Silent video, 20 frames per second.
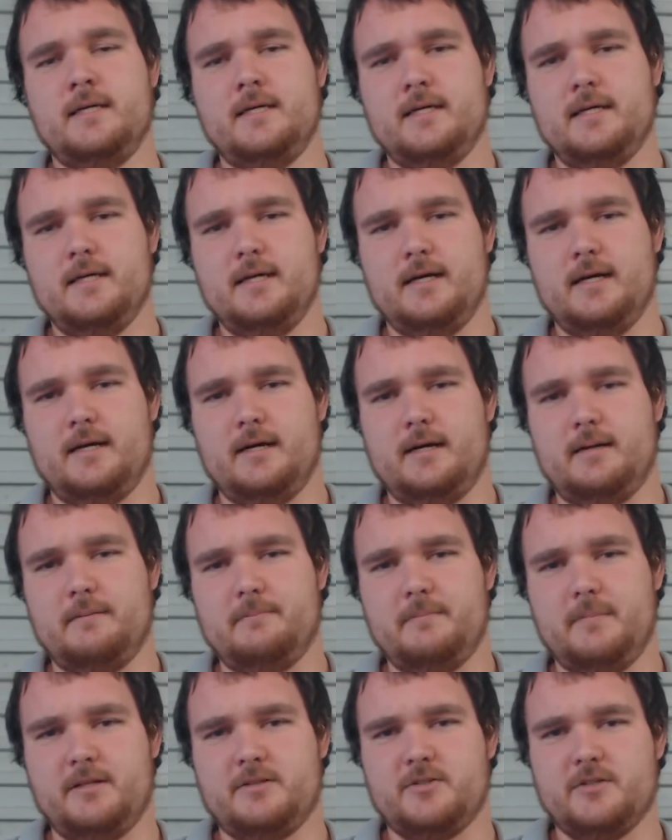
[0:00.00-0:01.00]

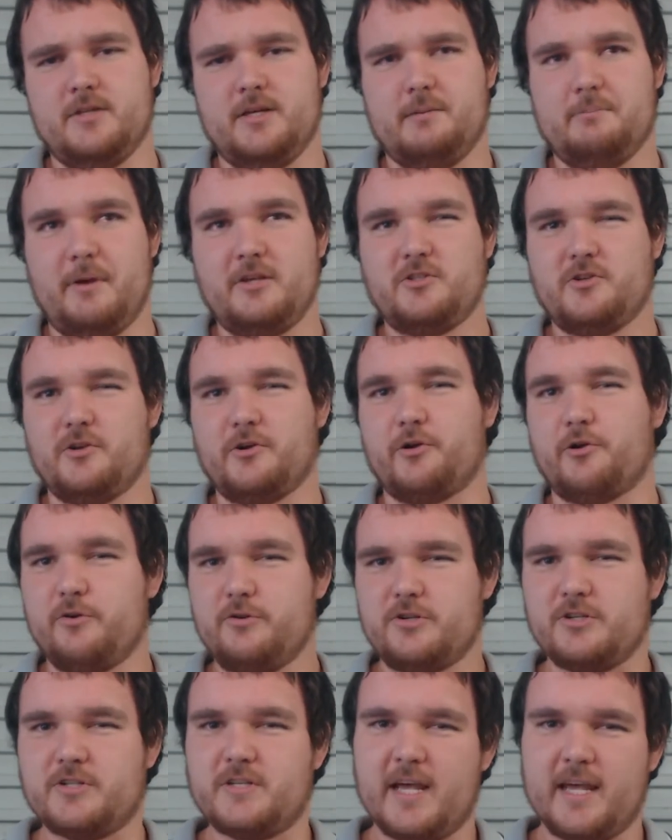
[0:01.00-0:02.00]
It's based on a
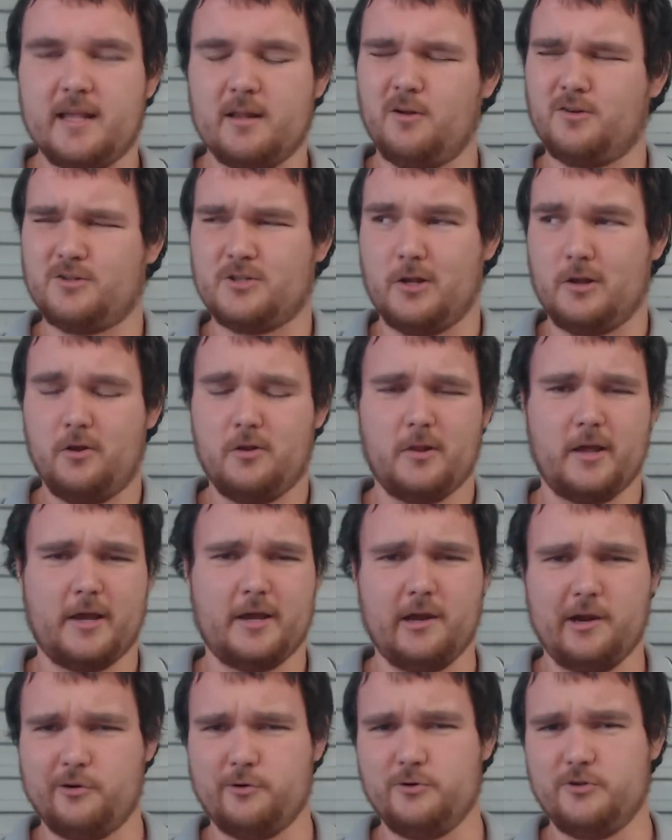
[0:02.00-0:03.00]
cruiser tank. It looks a lot
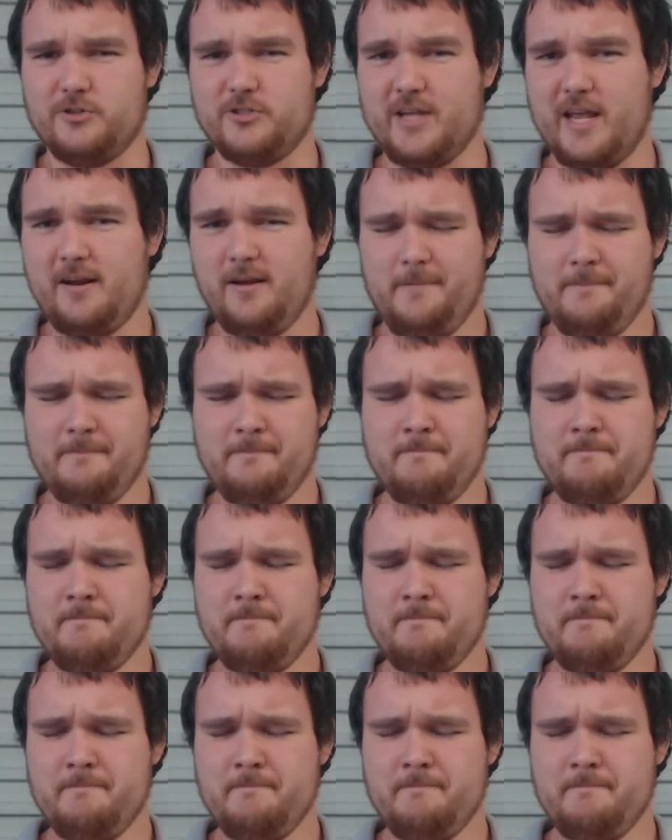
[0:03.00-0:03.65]
like a Crusader.